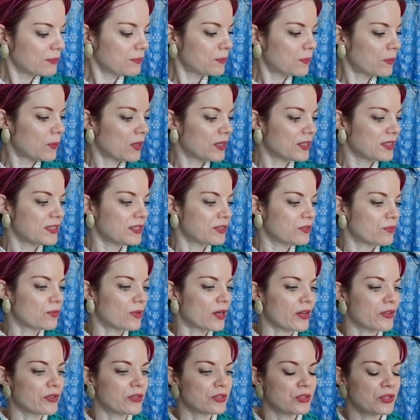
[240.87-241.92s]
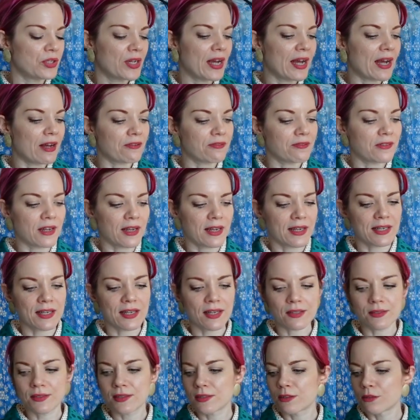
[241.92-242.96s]
wanted rather to have like
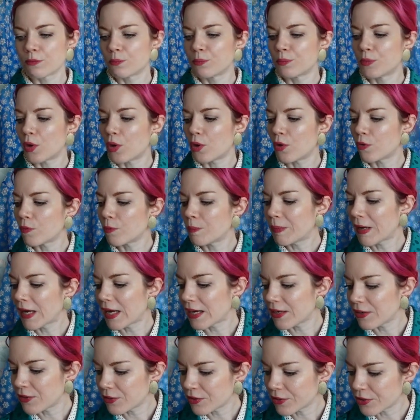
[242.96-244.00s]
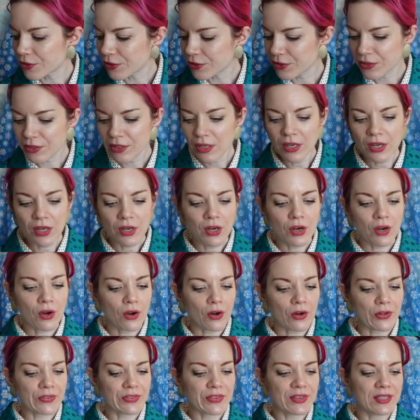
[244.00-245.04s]
a small pattern
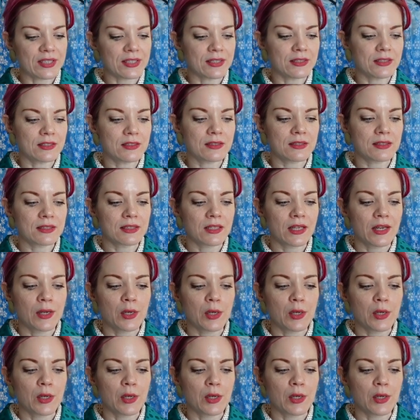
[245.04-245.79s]
on these,